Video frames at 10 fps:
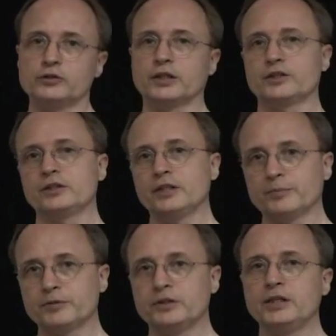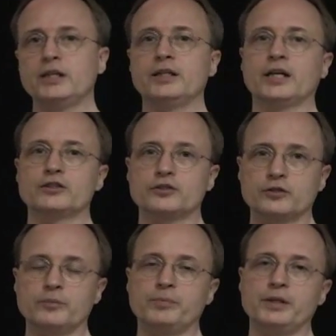like C up to D, that's
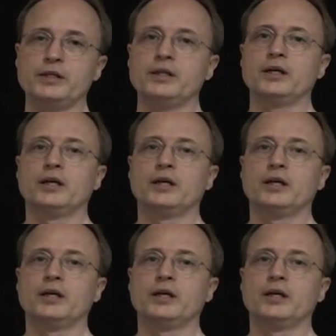going to be